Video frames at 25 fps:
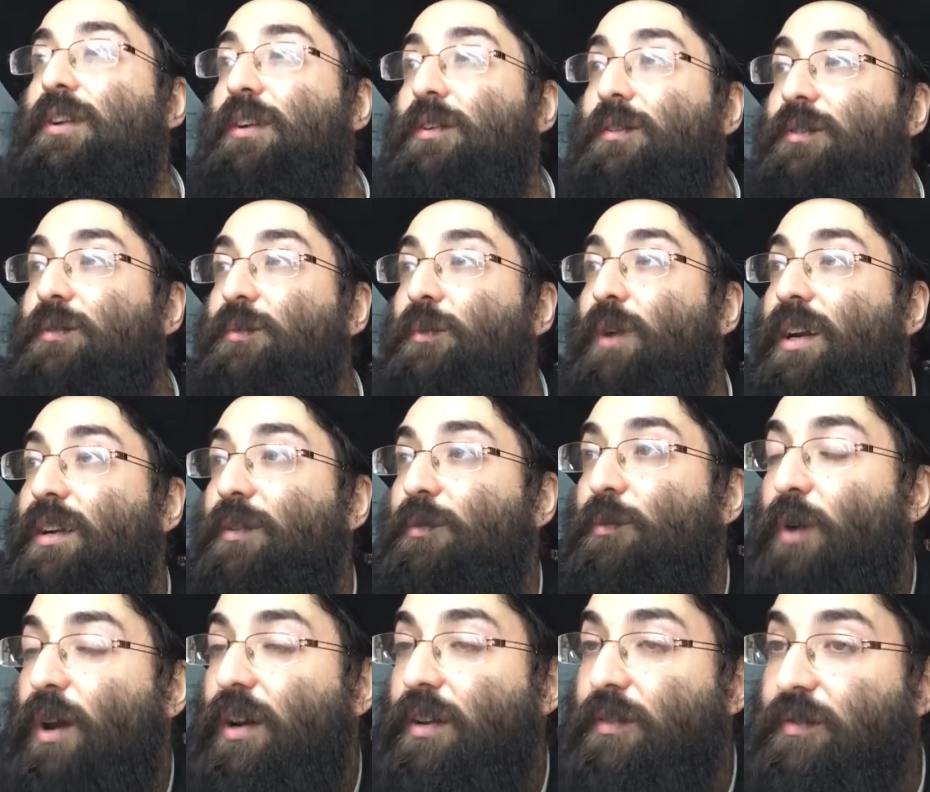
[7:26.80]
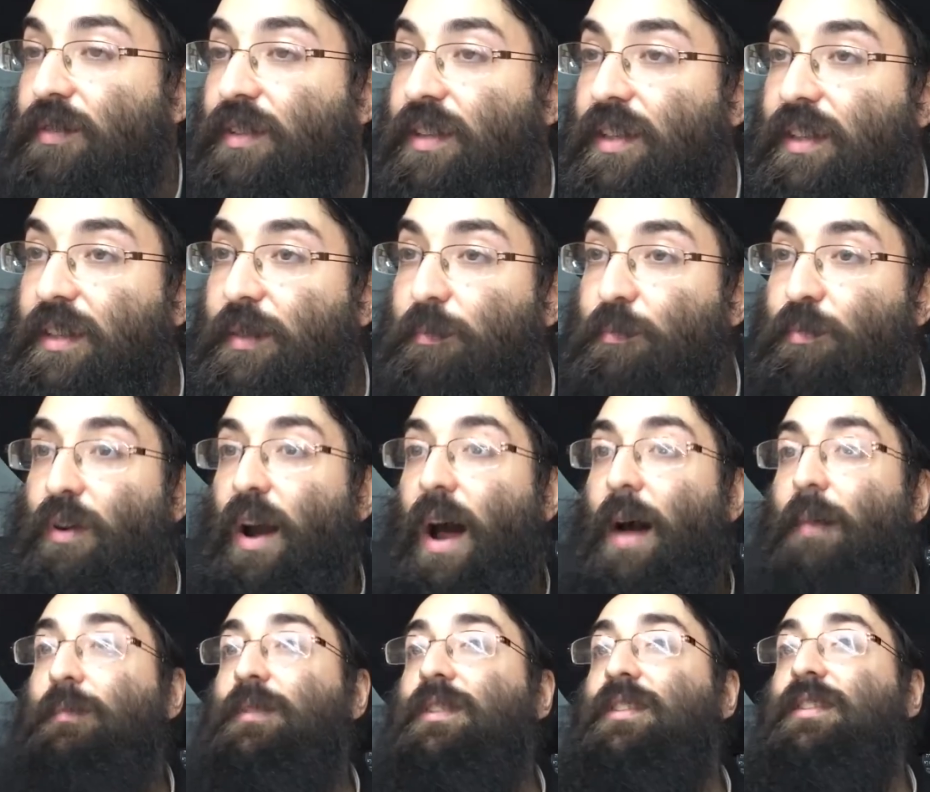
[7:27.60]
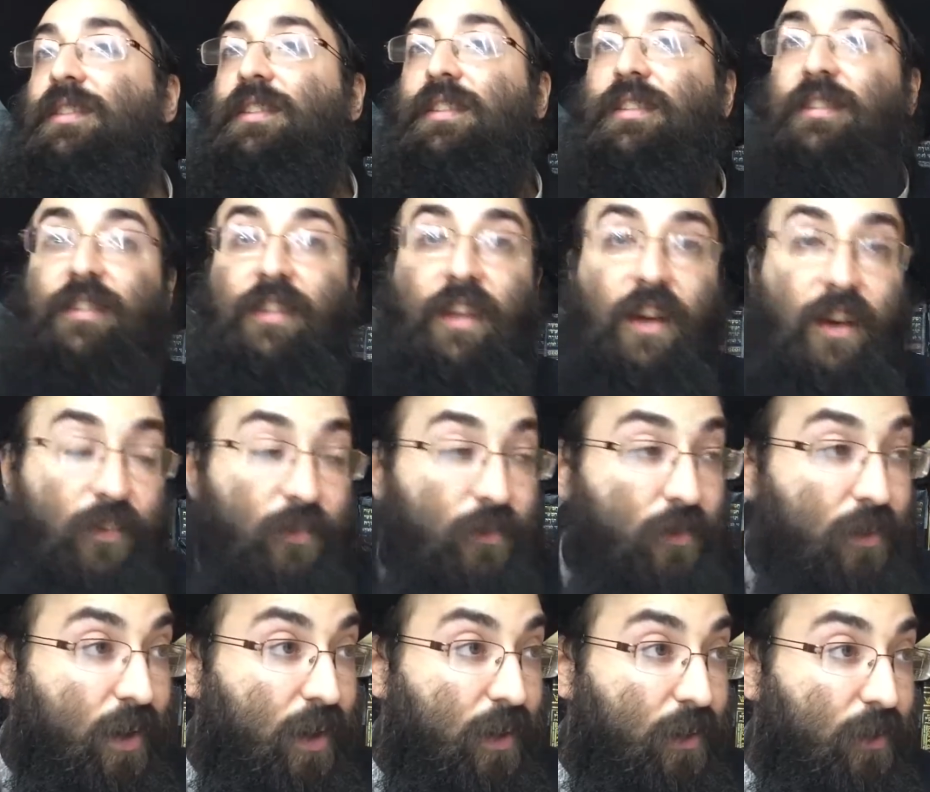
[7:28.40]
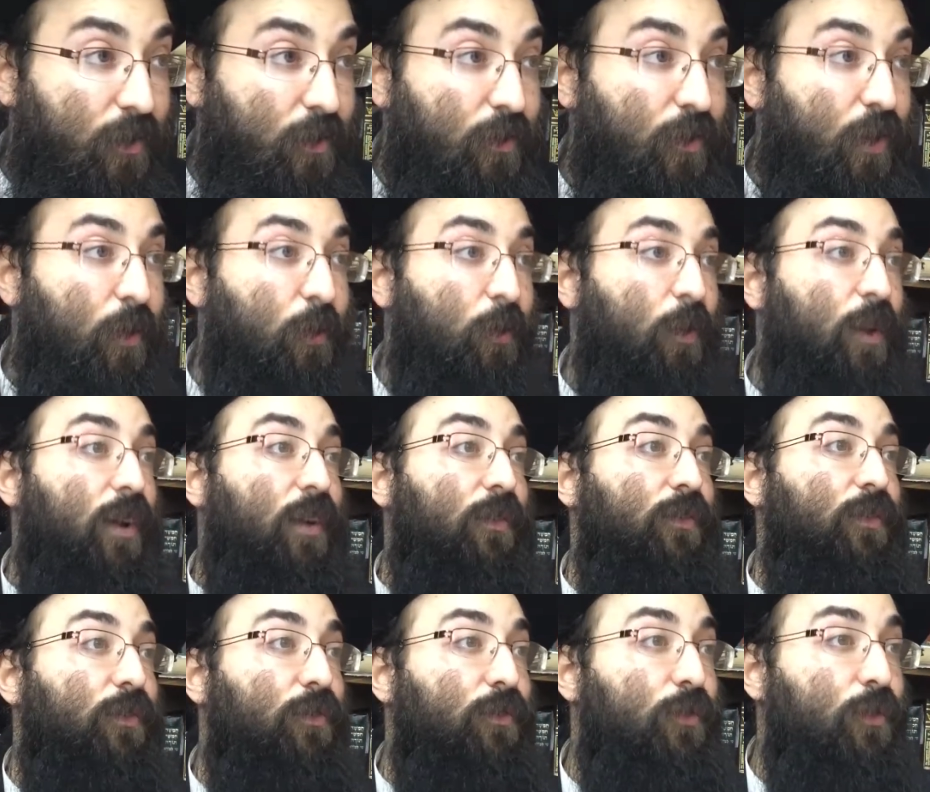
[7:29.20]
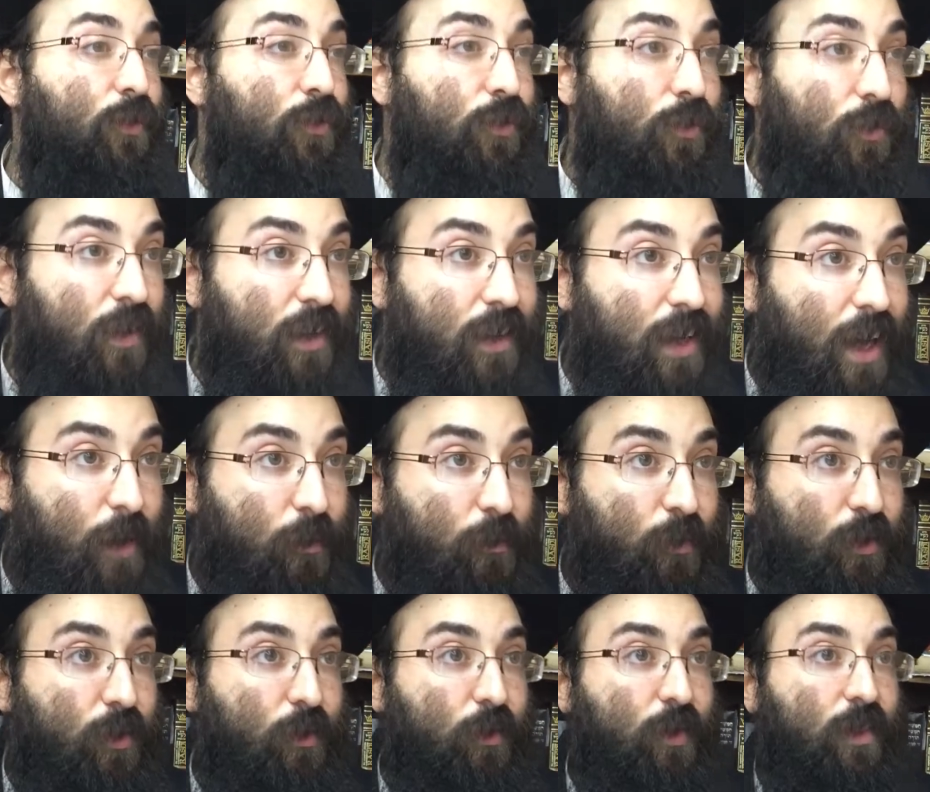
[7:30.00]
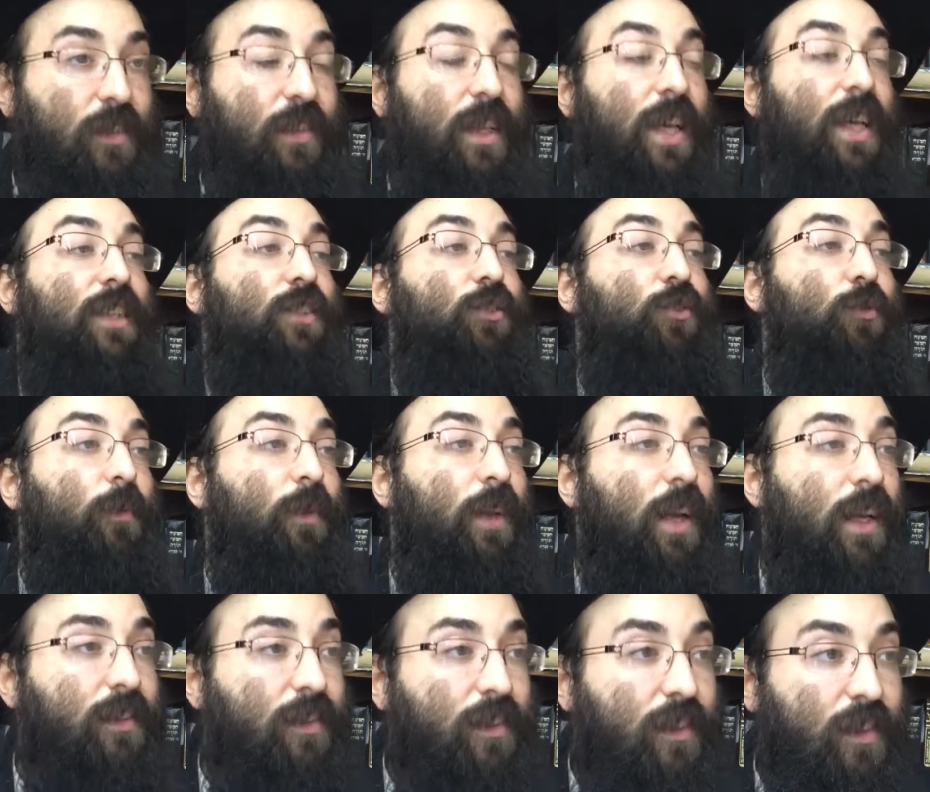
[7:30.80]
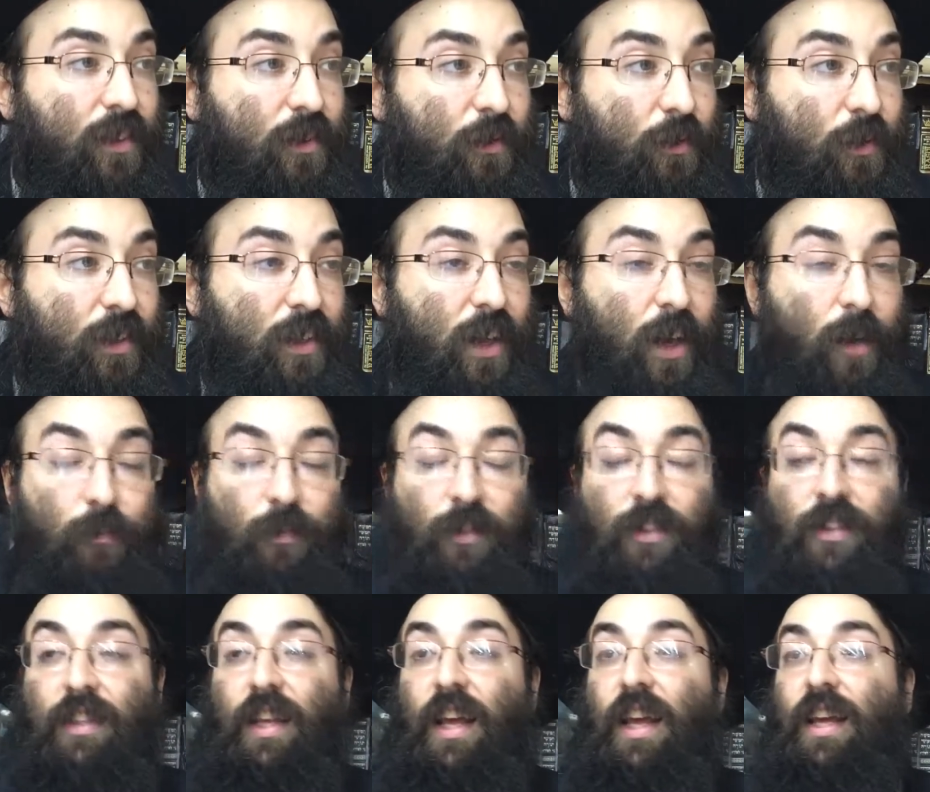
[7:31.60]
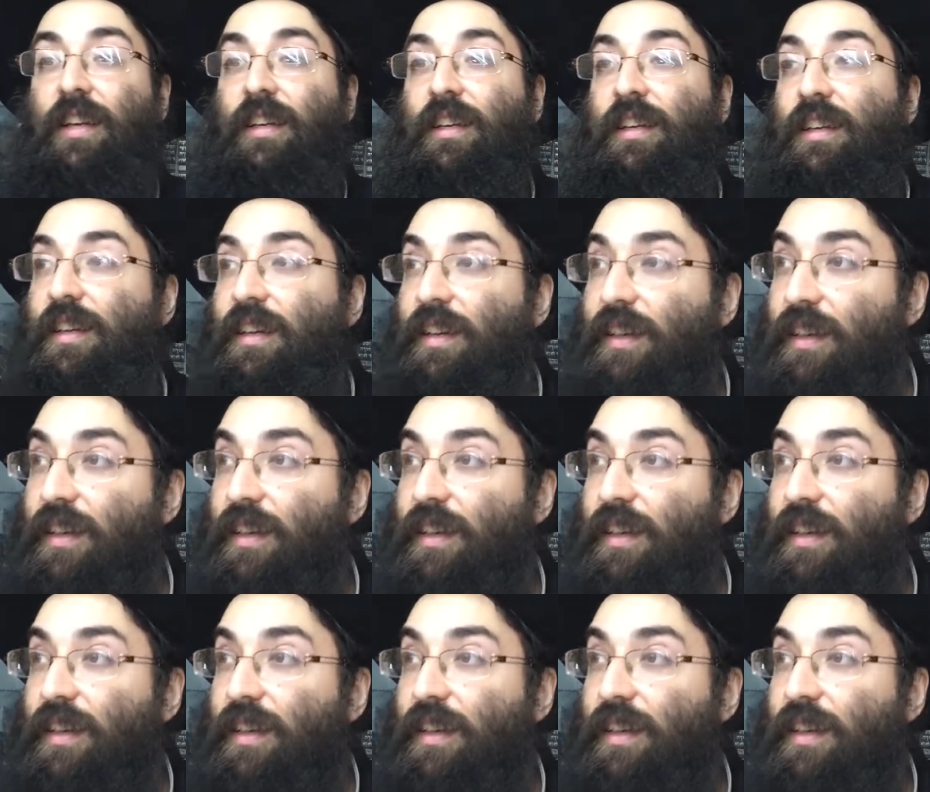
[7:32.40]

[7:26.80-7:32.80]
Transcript: know one of the promises of the future redemption, we say in Shemona Esrei 3 times a day,